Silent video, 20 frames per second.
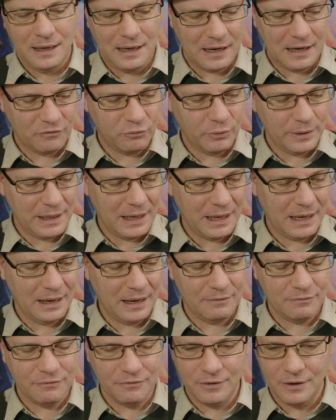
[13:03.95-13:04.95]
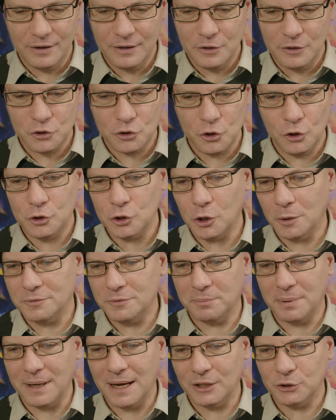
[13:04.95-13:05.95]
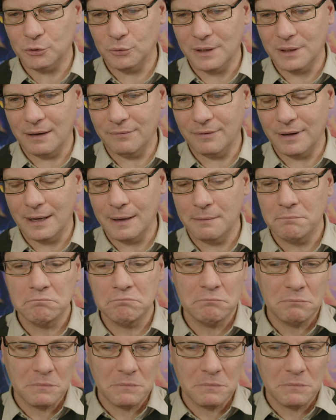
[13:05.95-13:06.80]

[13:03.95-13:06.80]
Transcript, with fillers: and if we have two types of partial cover